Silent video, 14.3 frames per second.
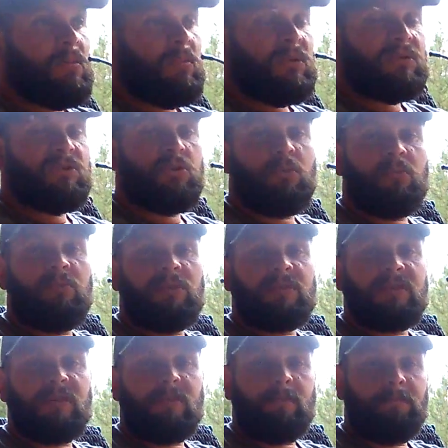been super
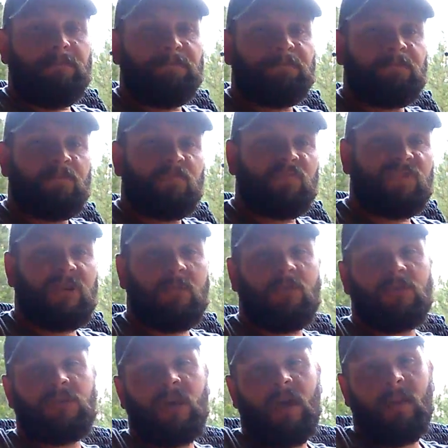busy.
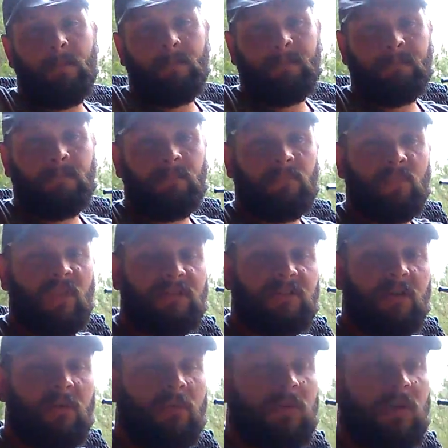Summertime, lots
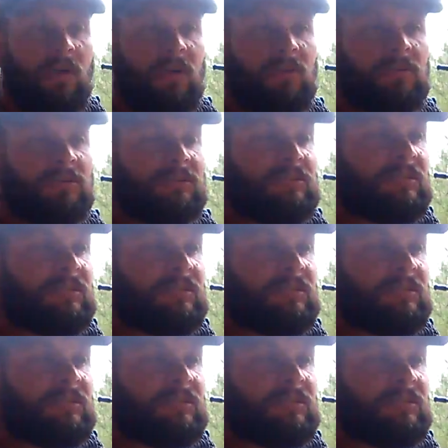going on.